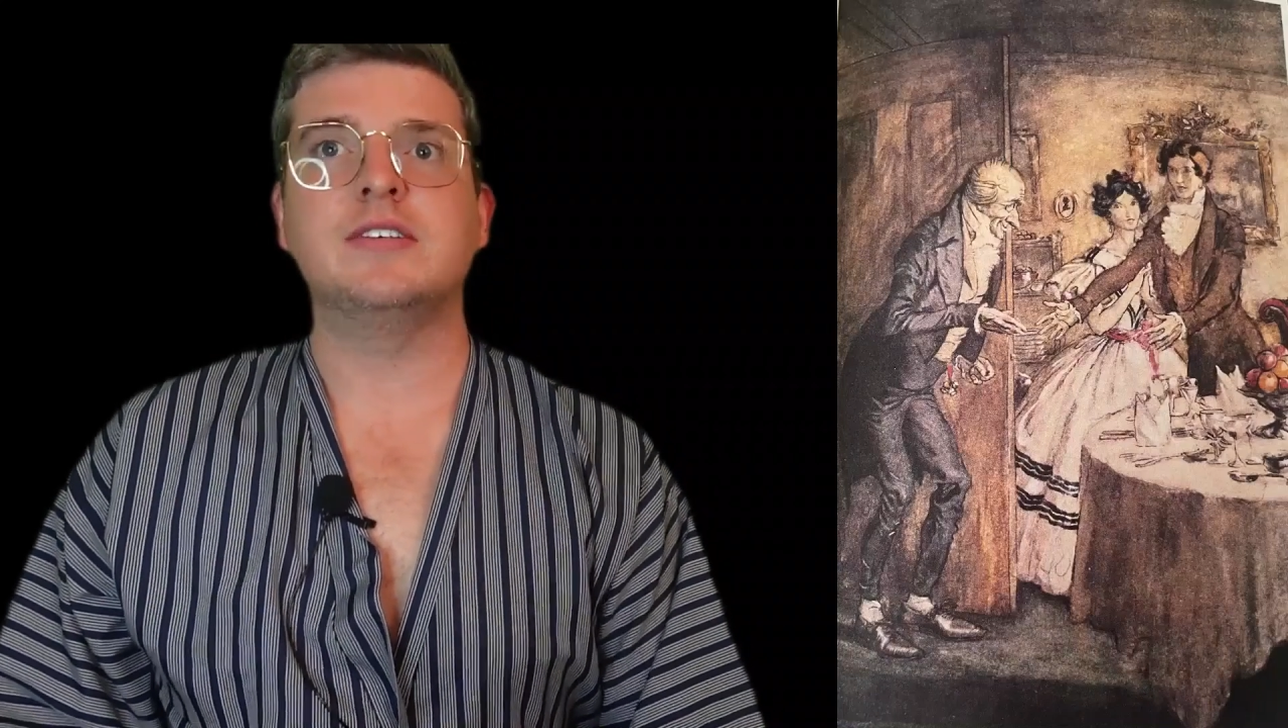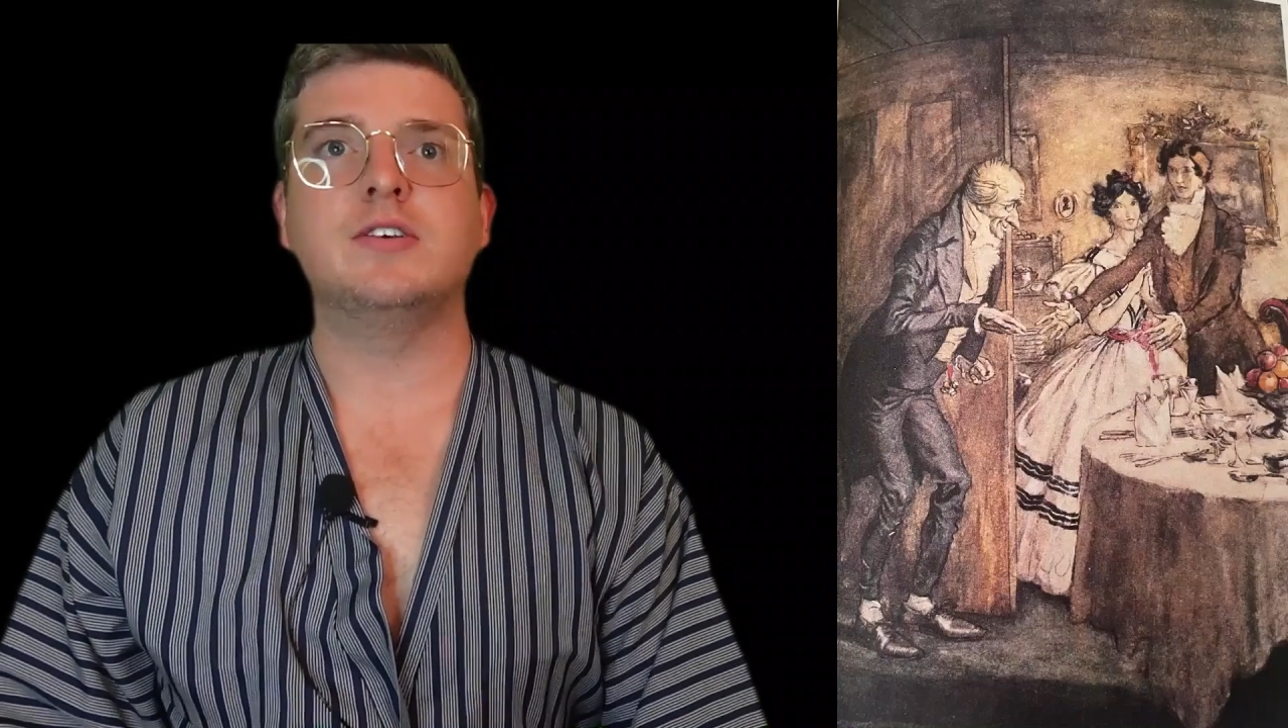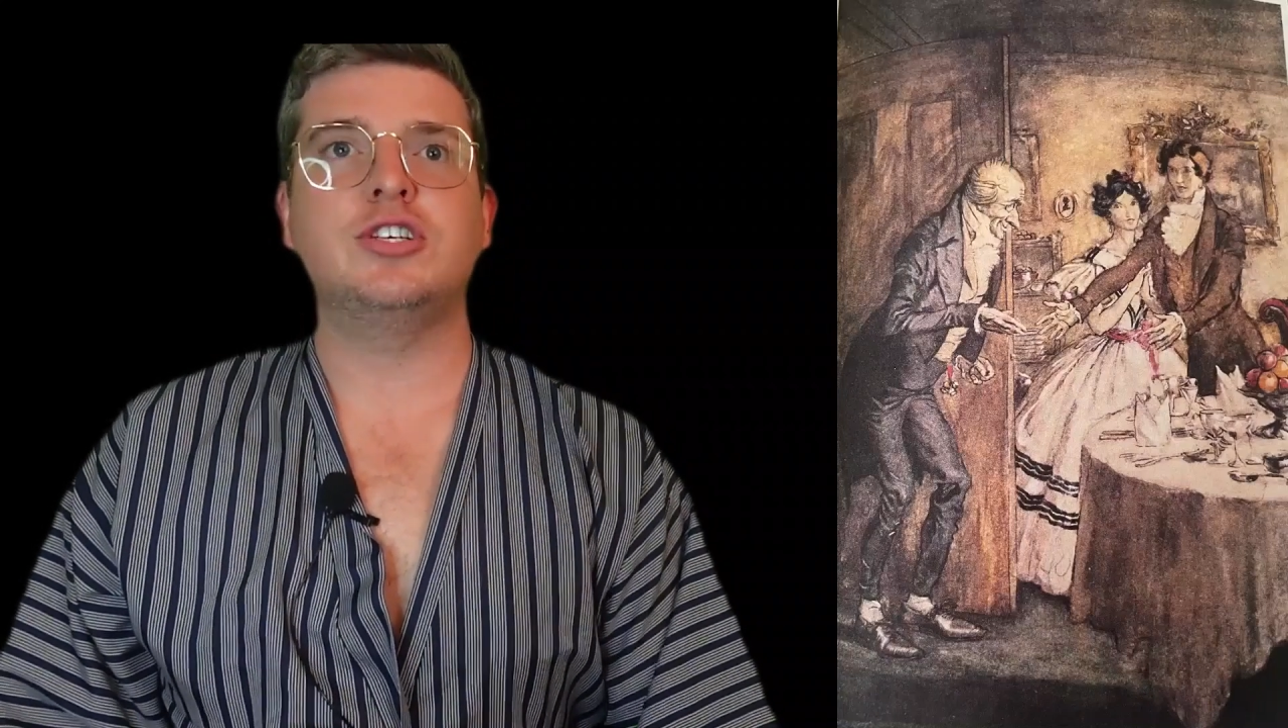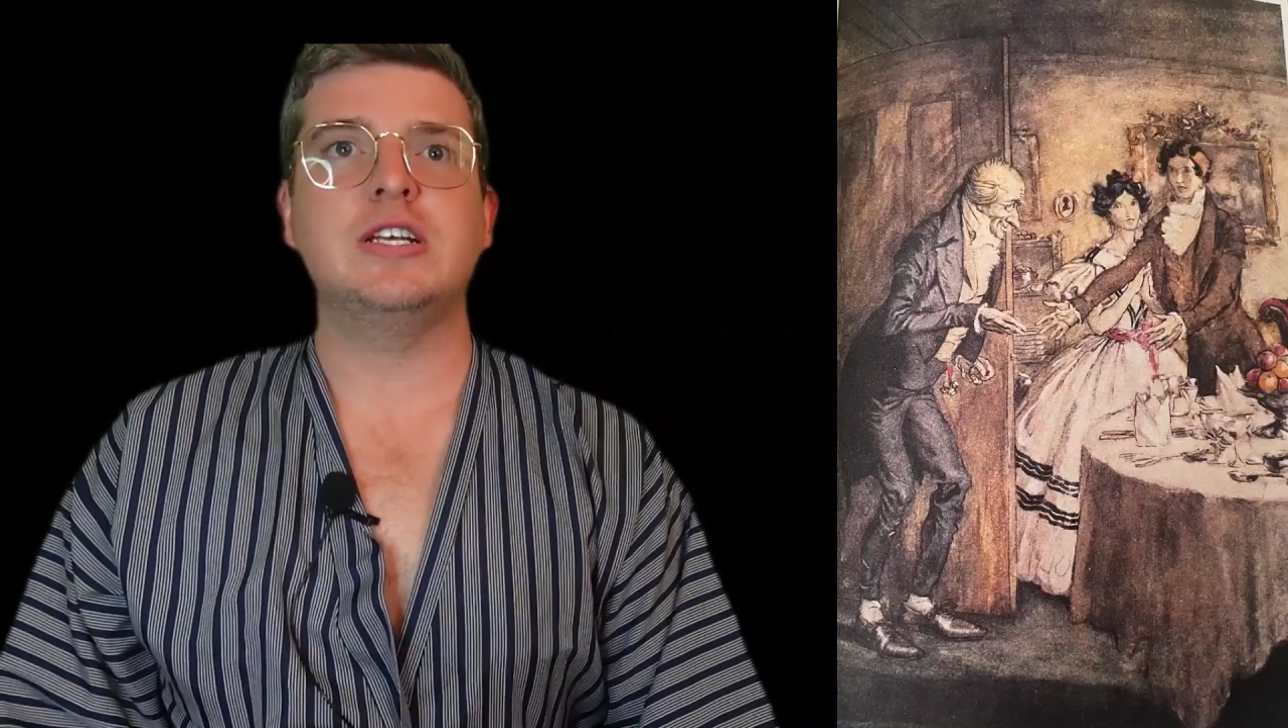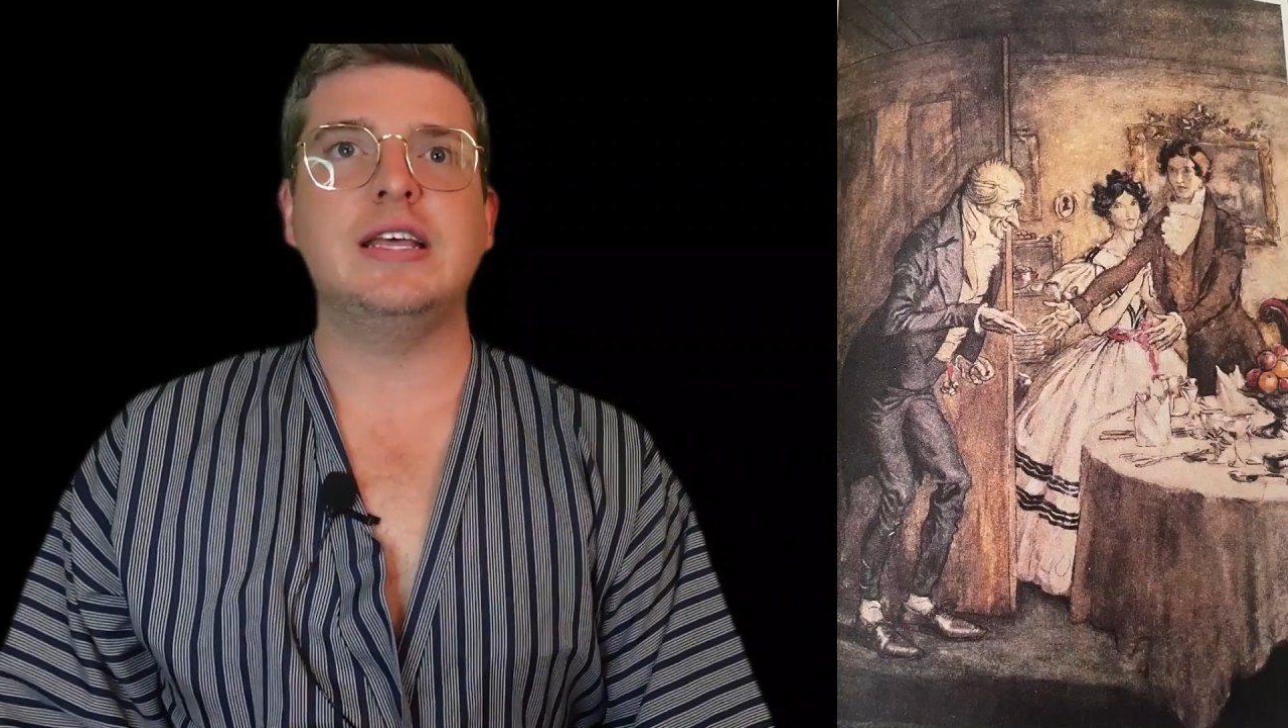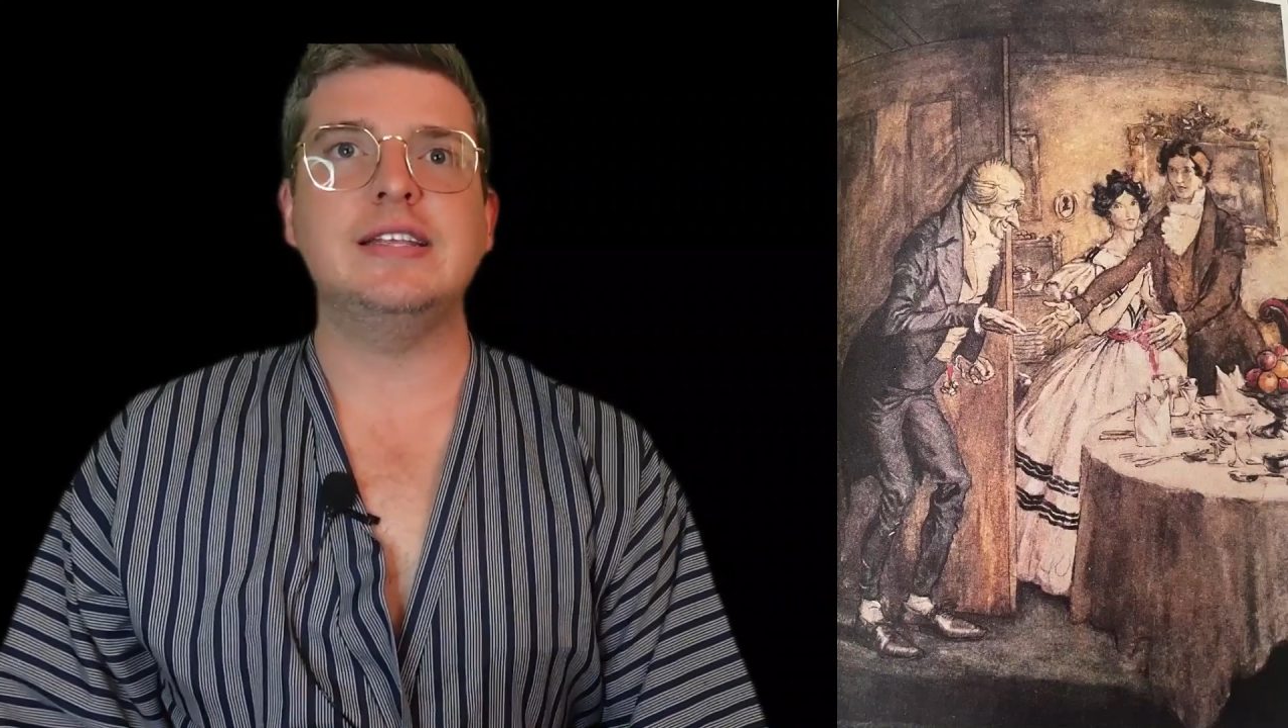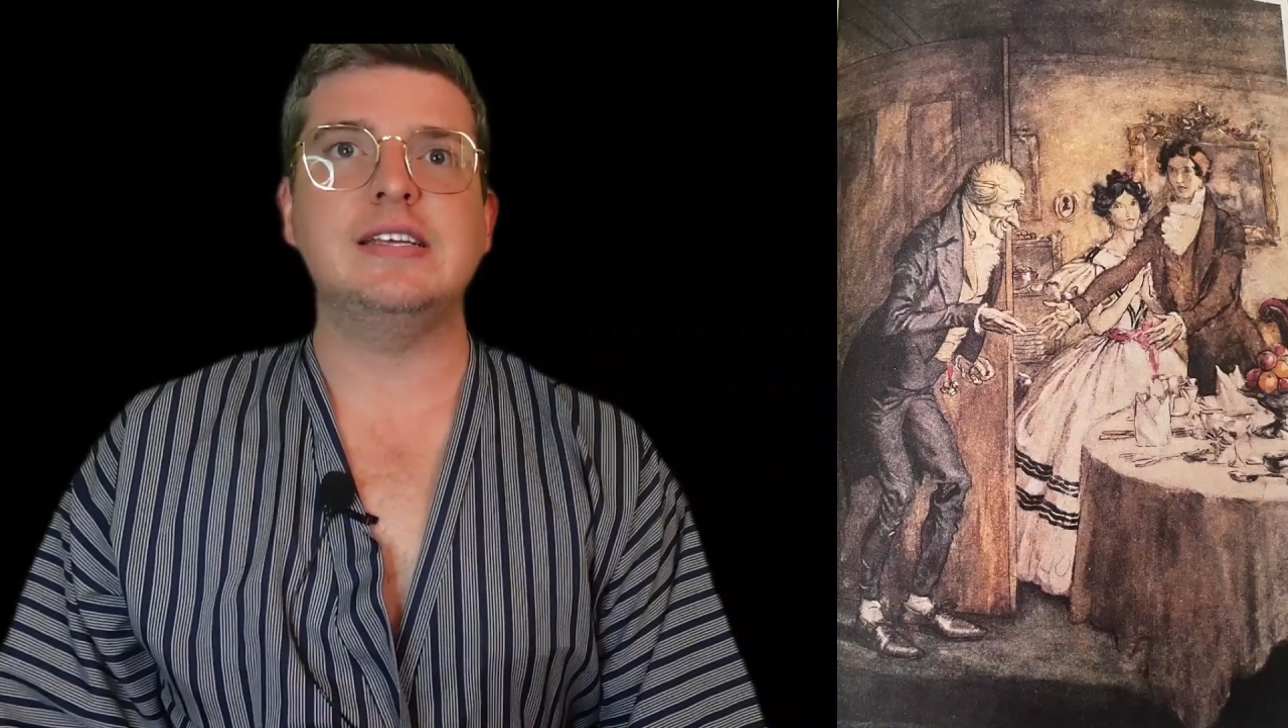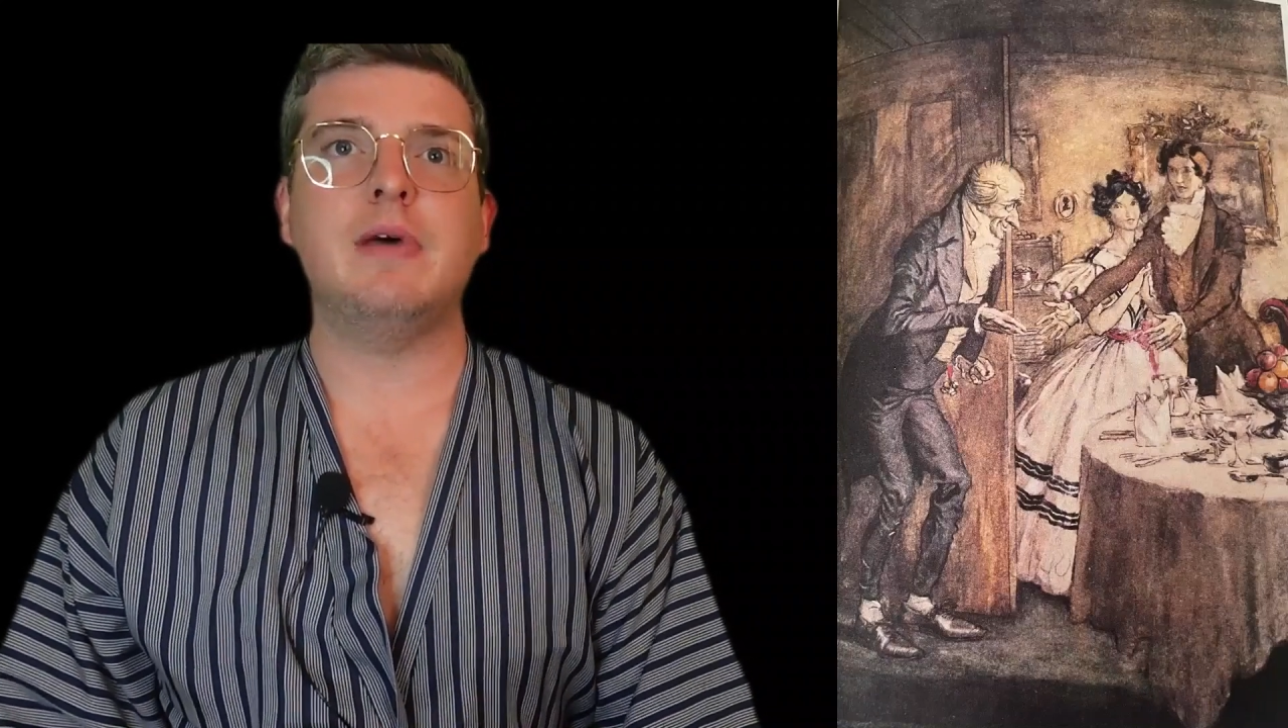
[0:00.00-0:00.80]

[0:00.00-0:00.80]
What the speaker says: So she leads